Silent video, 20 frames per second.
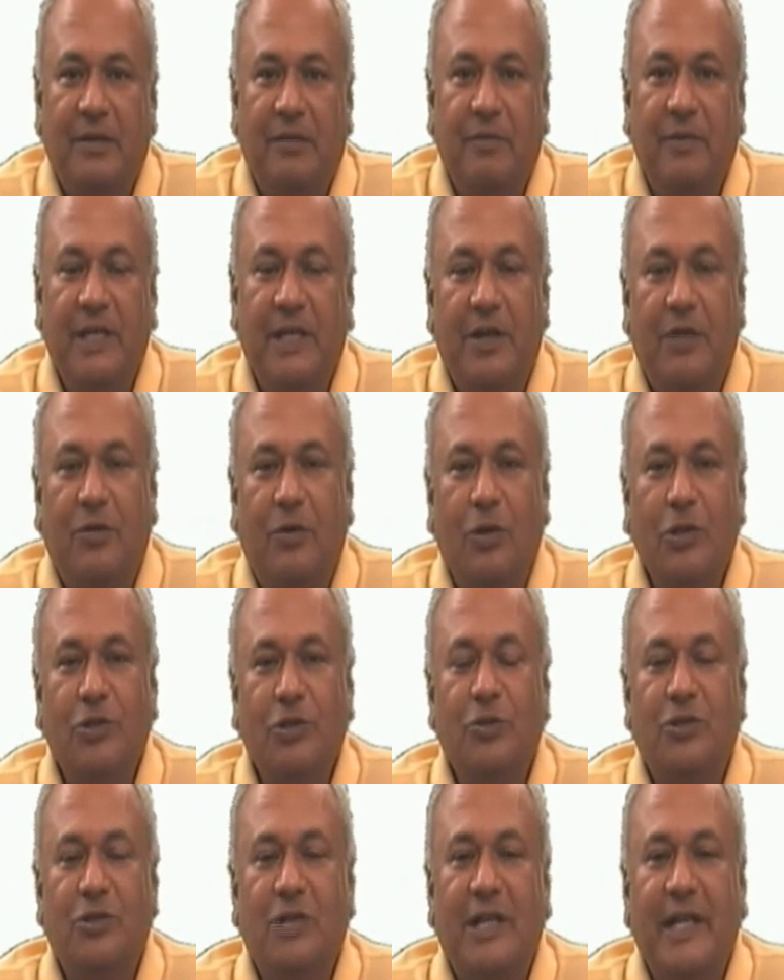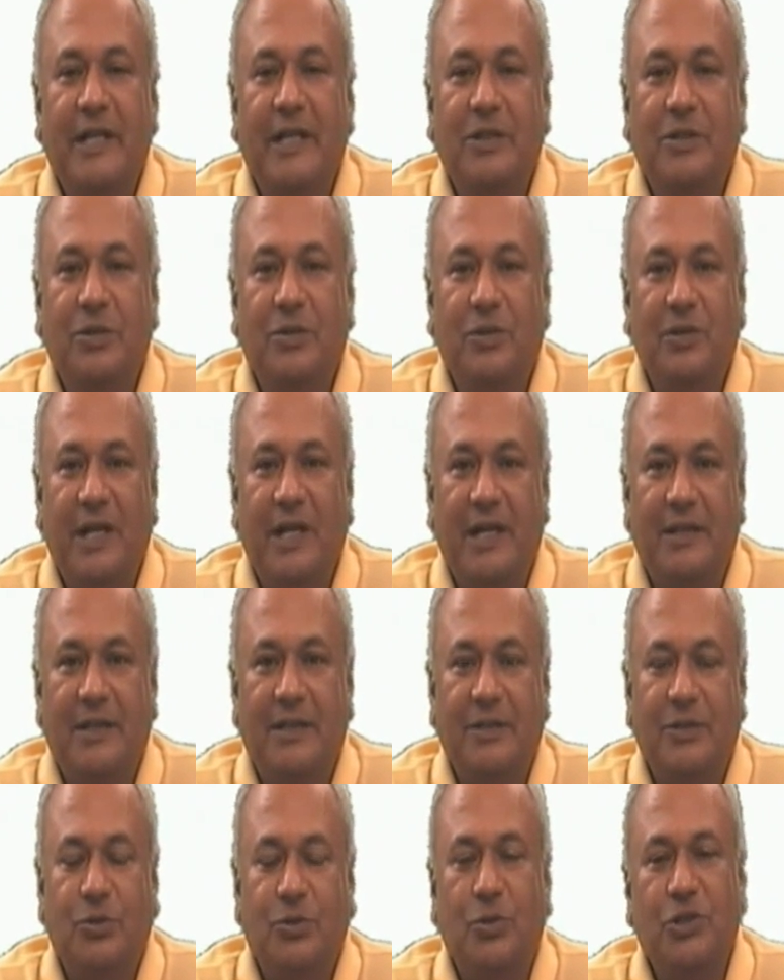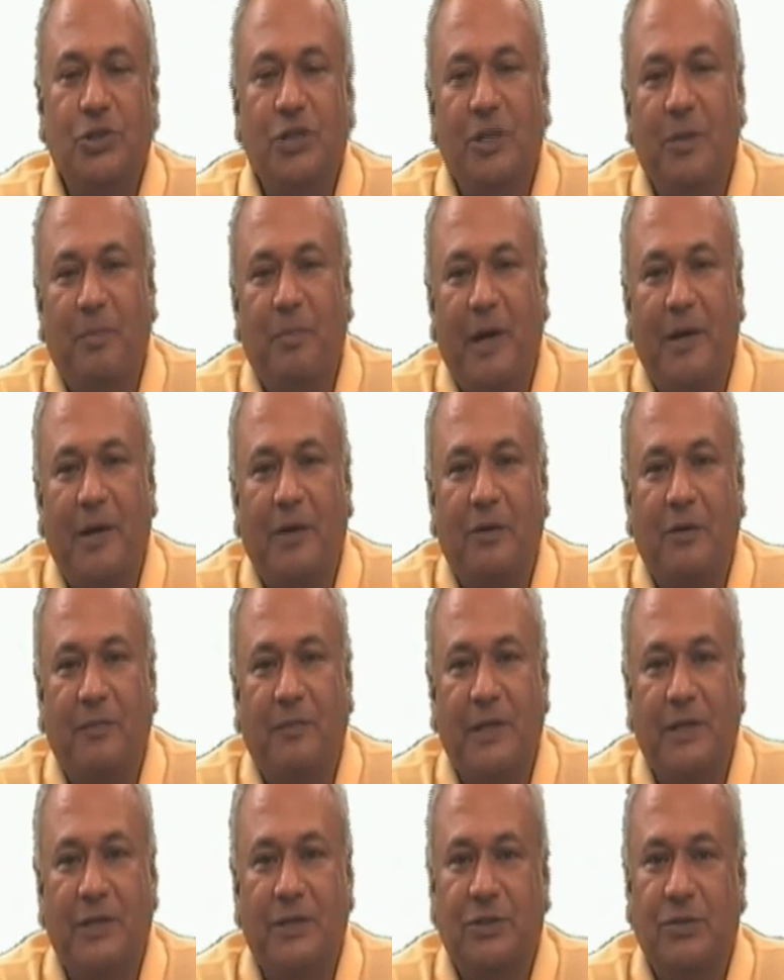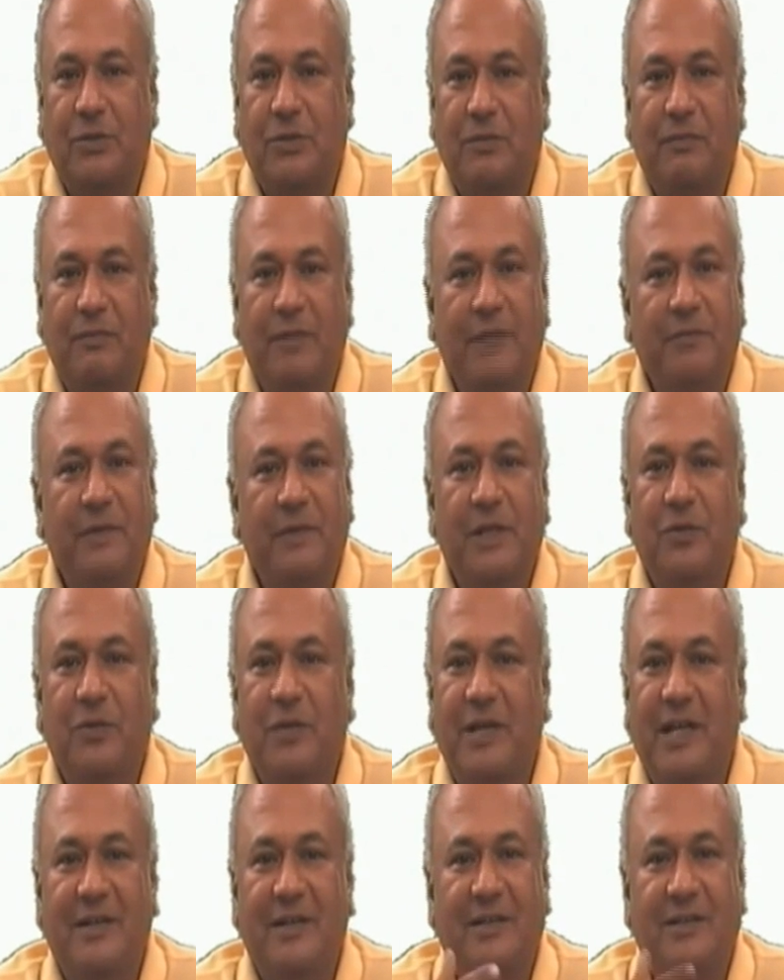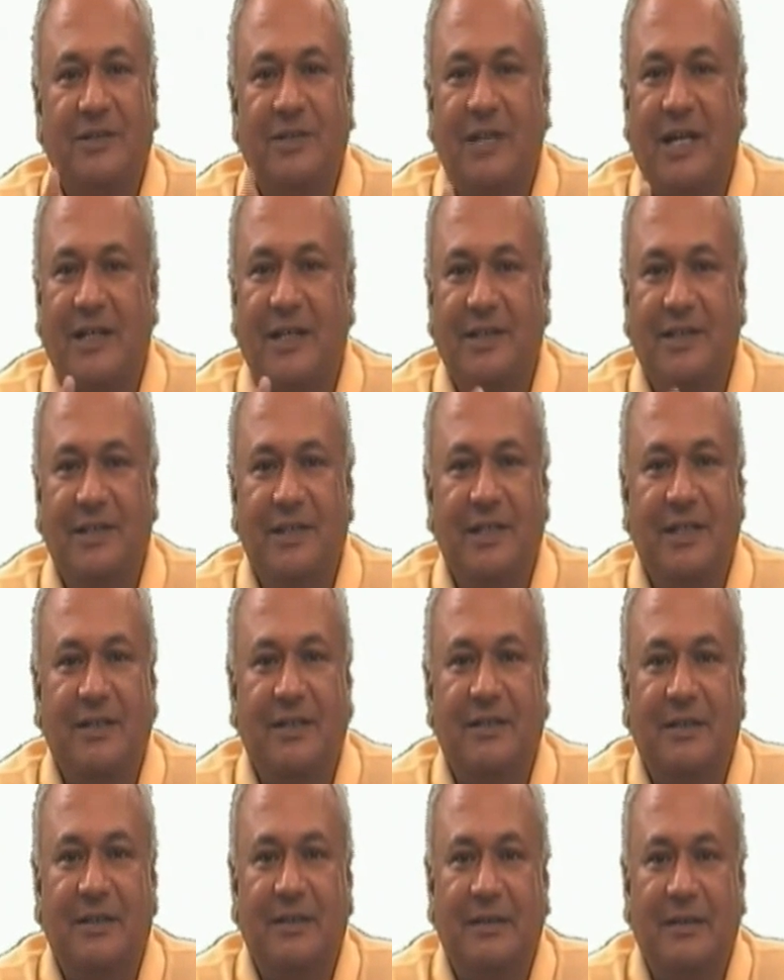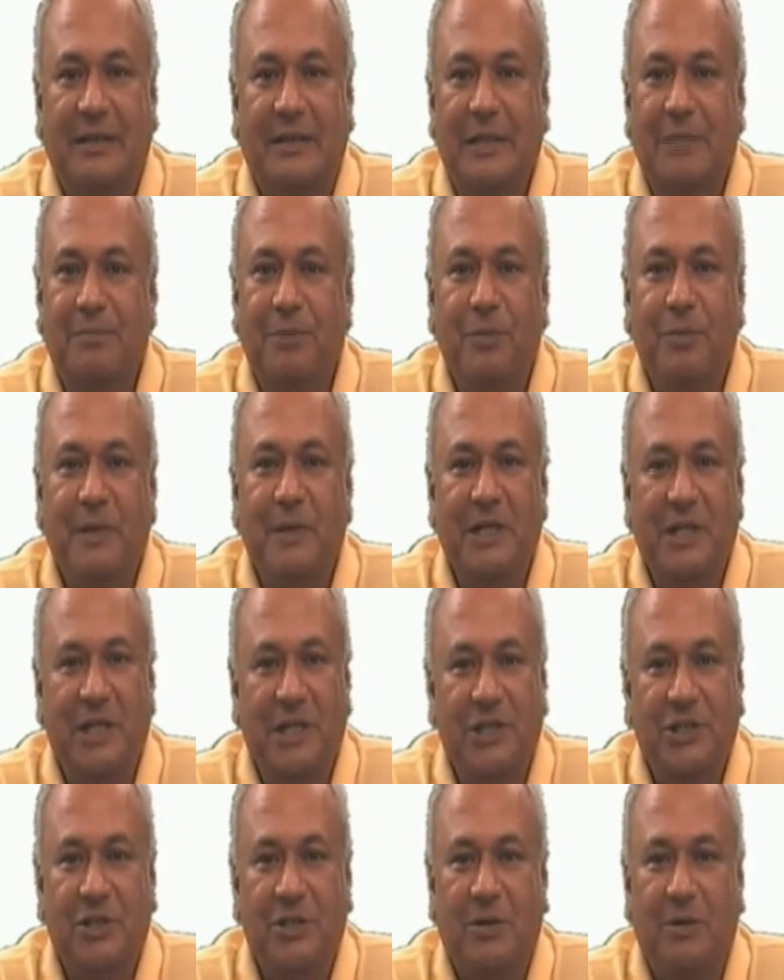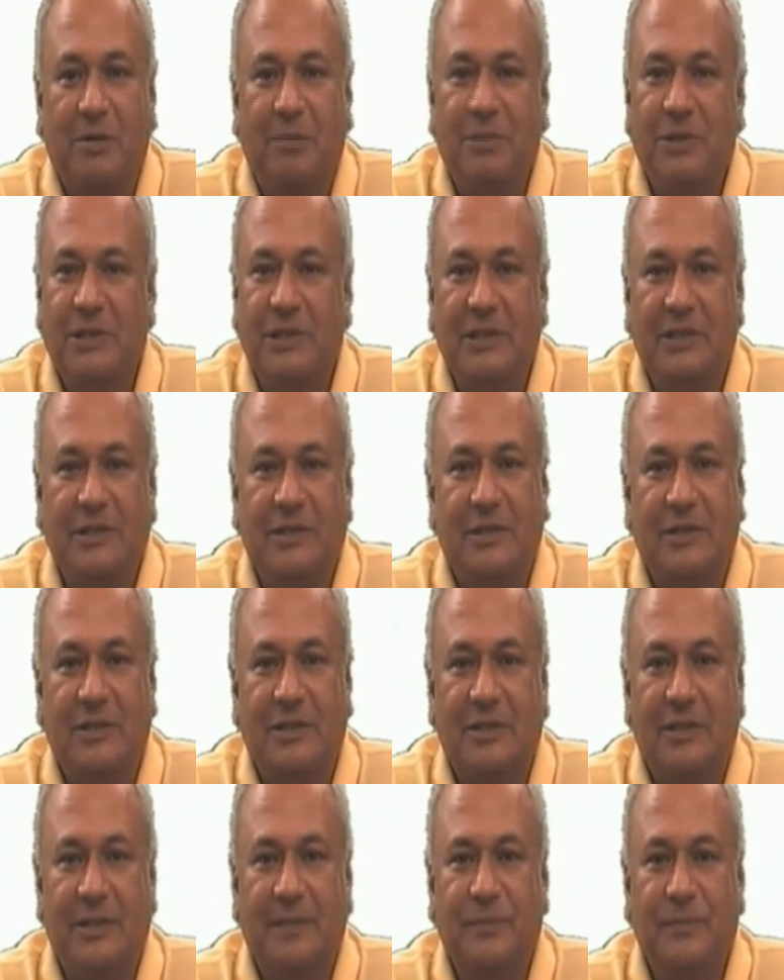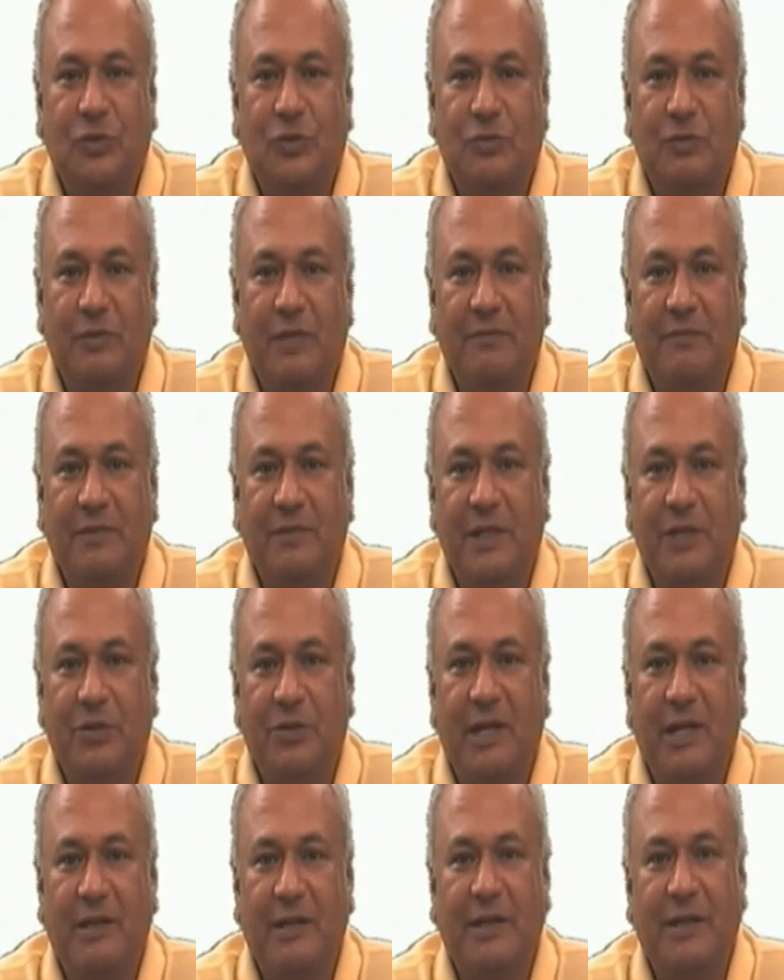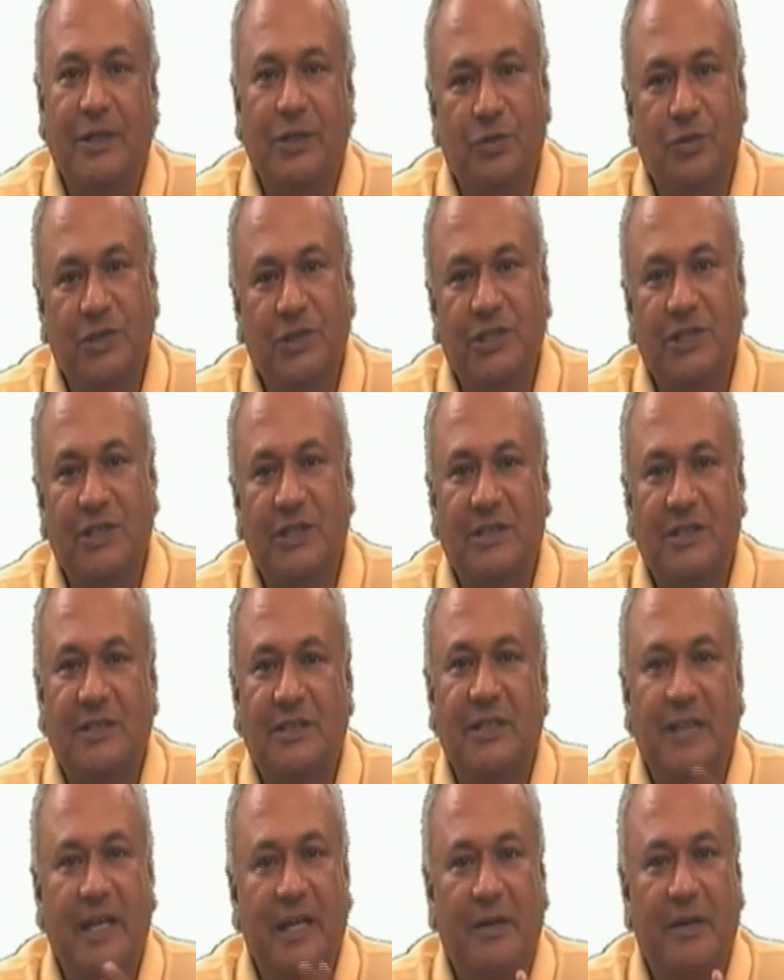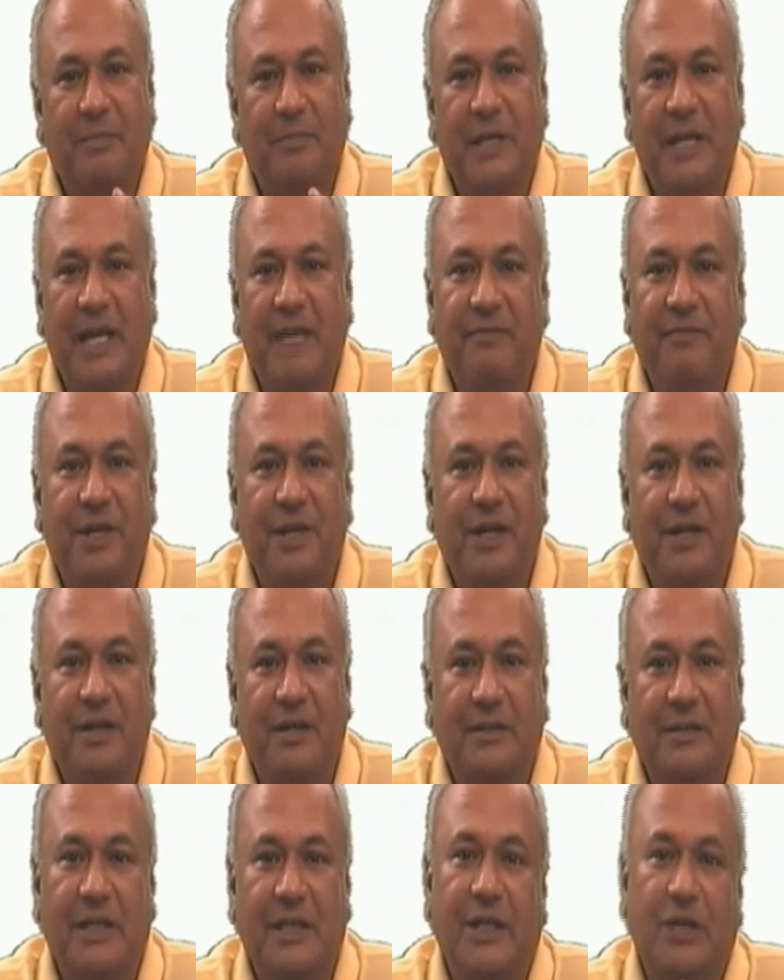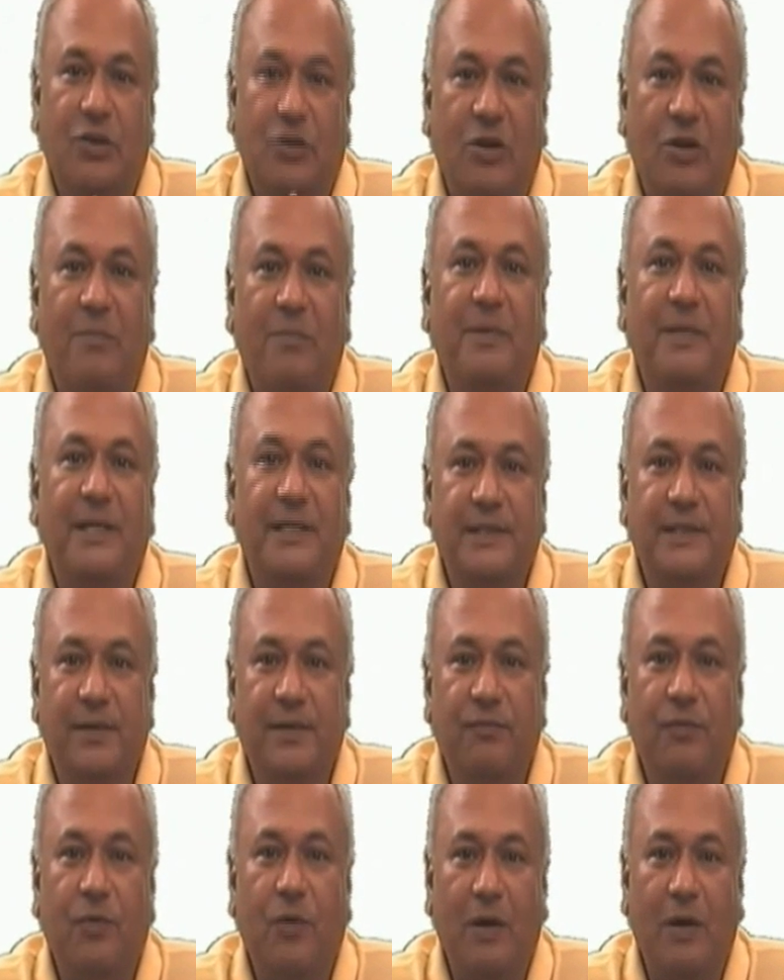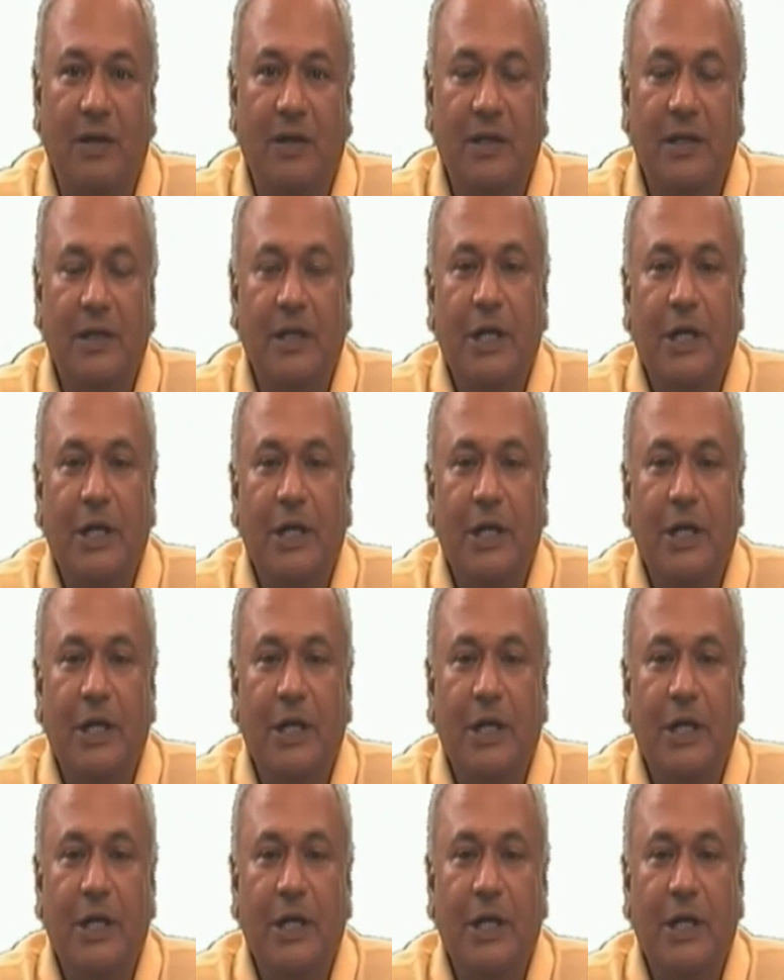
we are also trying to look at the social part of it. So when we look at the strategic implementation of business systems, when we look at the users, their behavior, the economy is involved.